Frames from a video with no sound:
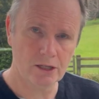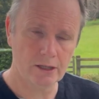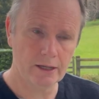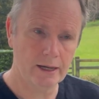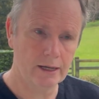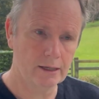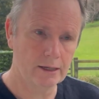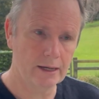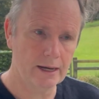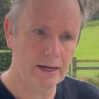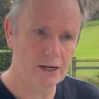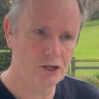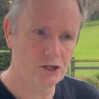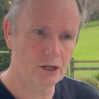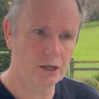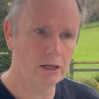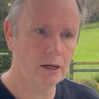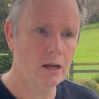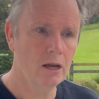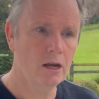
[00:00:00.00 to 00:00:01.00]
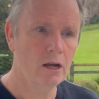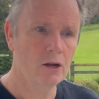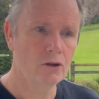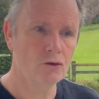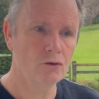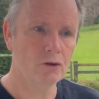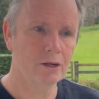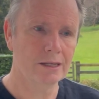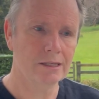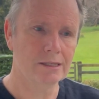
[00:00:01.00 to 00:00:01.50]
that edging,
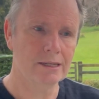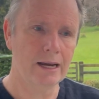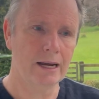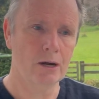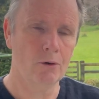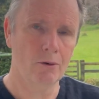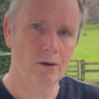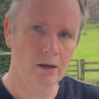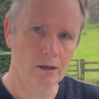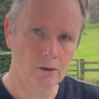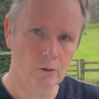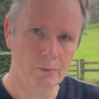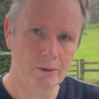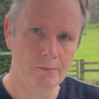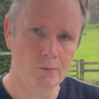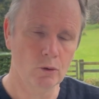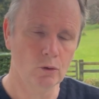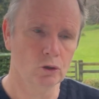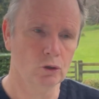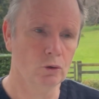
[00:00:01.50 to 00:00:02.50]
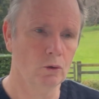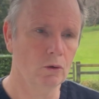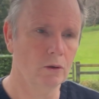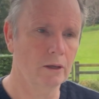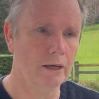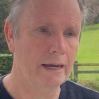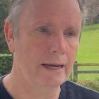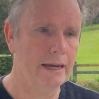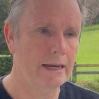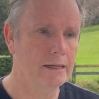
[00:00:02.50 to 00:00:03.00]
you can take away a little bit more soil
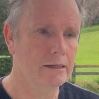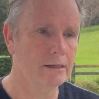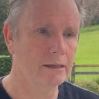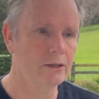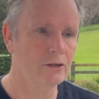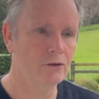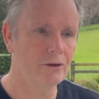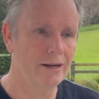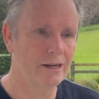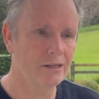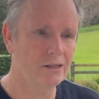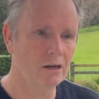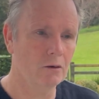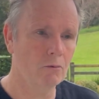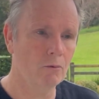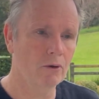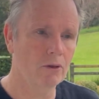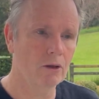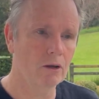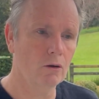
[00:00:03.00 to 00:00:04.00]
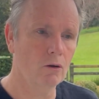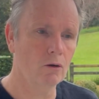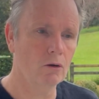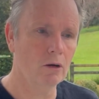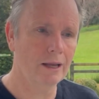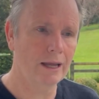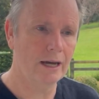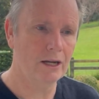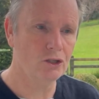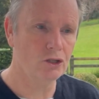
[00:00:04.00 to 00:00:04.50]
and you end up with a lot
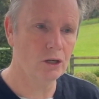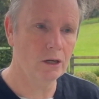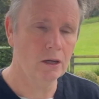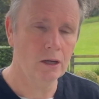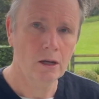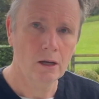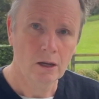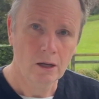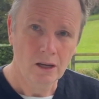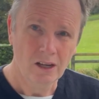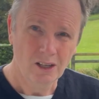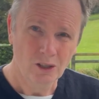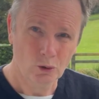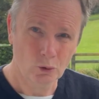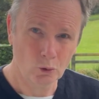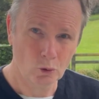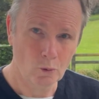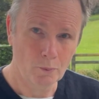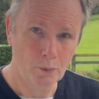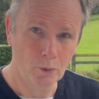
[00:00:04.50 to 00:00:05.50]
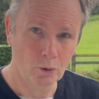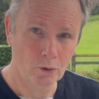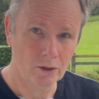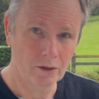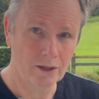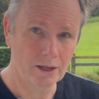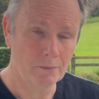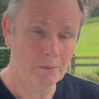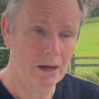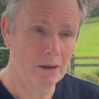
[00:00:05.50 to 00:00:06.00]
larger sort of border
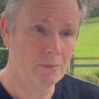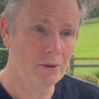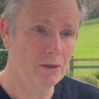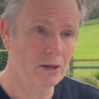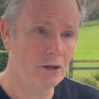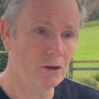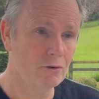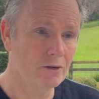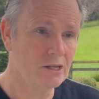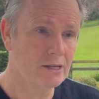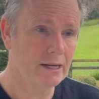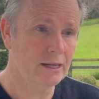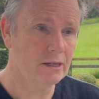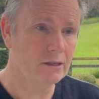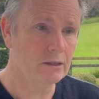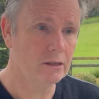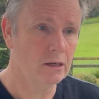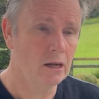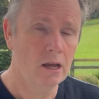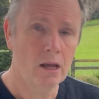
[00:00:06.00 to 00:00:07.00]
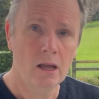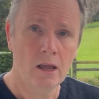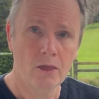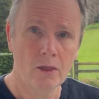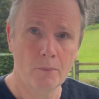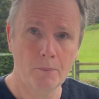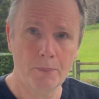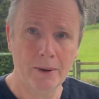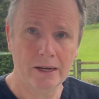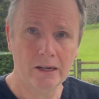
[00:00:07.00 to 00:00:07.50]
than maybe that you intended.
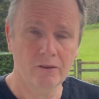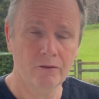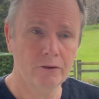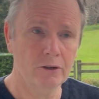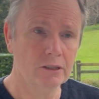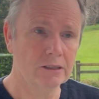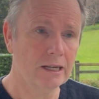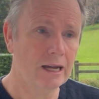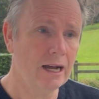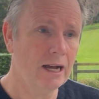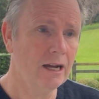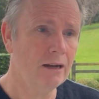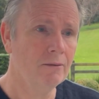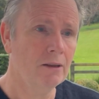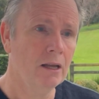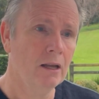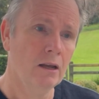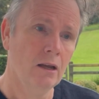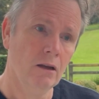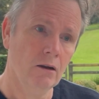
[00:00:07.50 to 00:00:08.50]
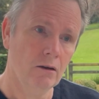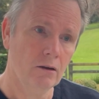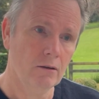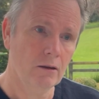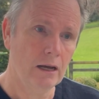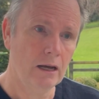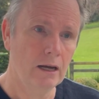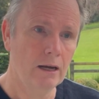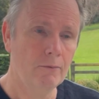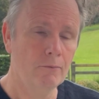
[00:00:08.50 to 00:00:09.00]
The benefits are,
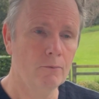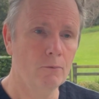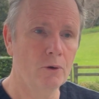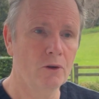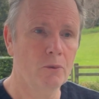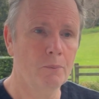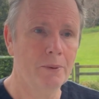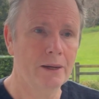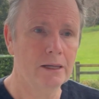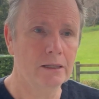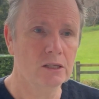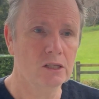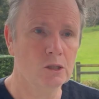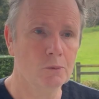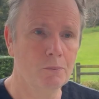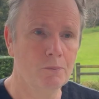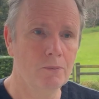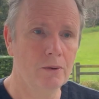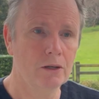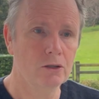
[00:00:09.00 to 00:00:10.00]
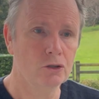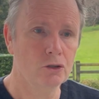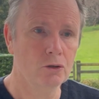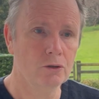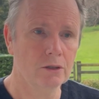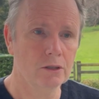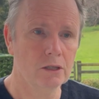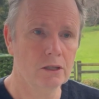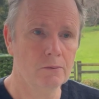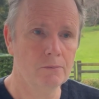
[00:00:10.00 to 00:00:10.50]
with
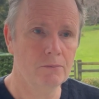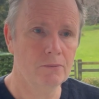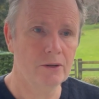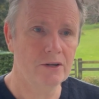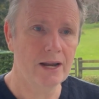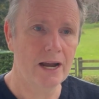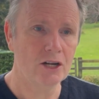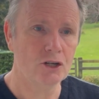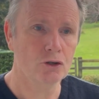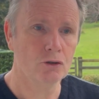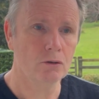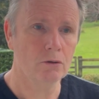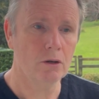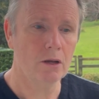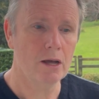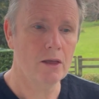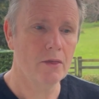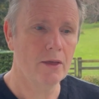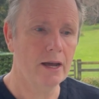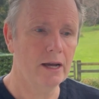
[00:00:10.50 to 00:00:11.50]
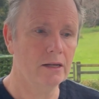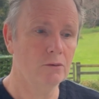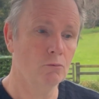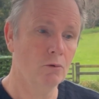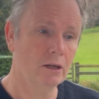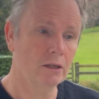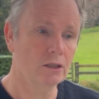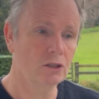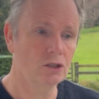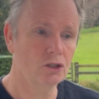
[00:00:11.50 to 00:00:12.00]
doing it natural like that,
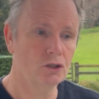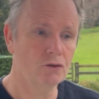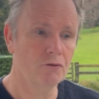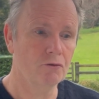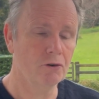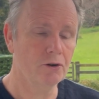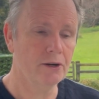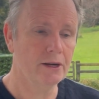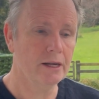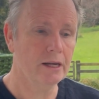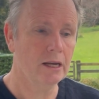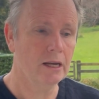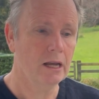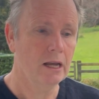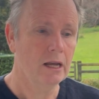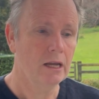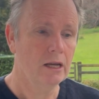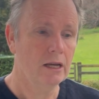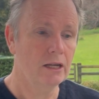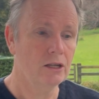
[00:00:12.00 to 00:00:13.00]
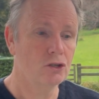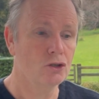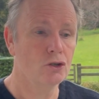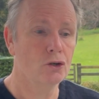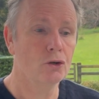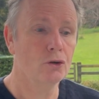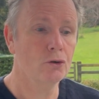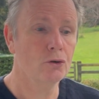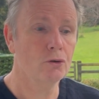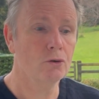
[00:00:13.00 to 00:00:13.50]
one, it's free, and
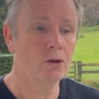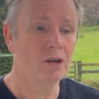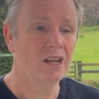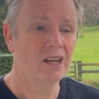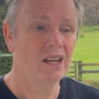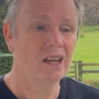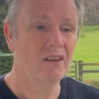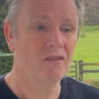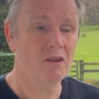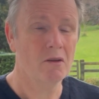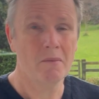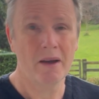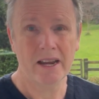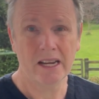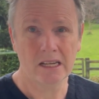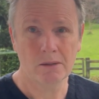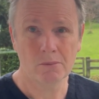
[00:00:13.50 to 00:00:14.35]
two, if you make a